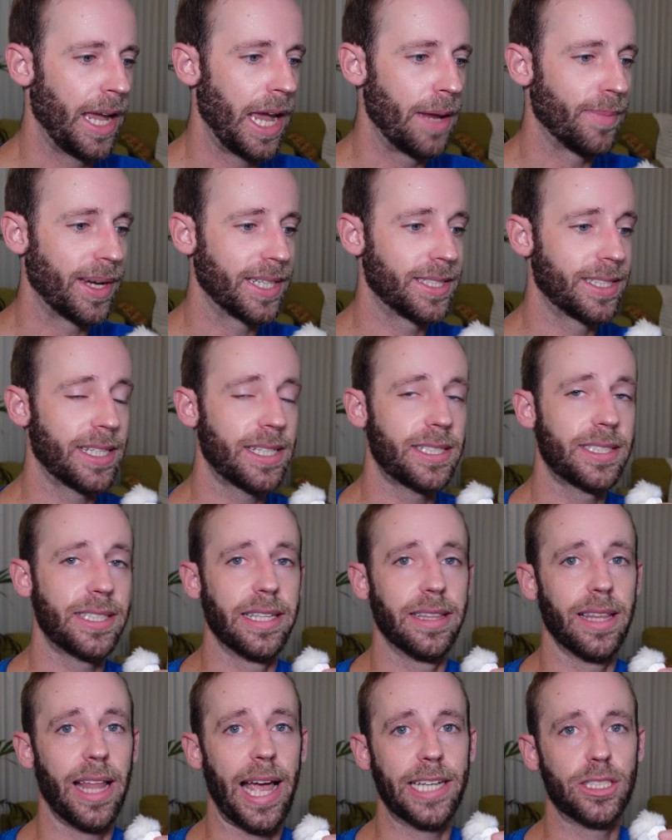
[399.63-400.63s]
And my sixth
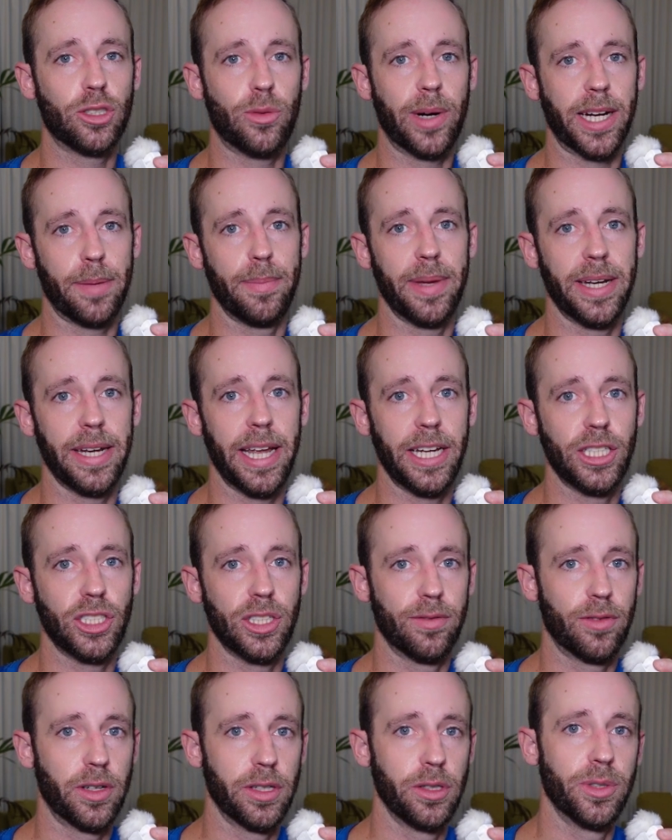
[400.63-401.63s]
and last
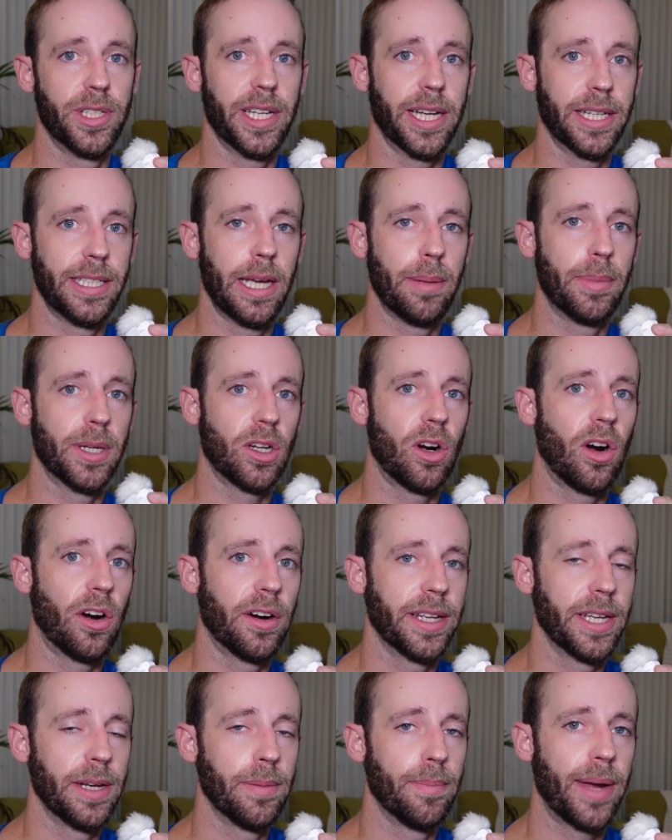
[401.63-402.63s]
recommendation for using a debit
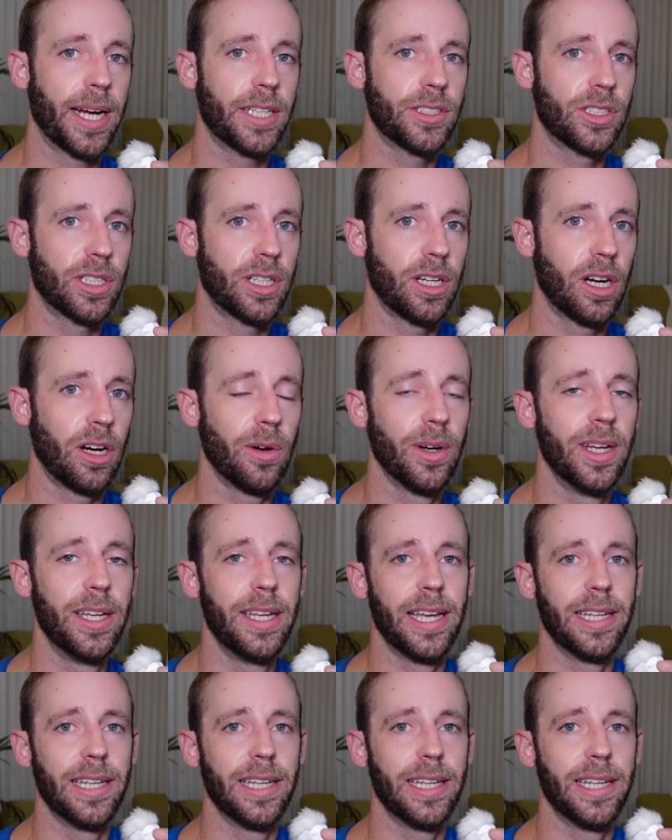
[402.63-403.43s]
card in Mexico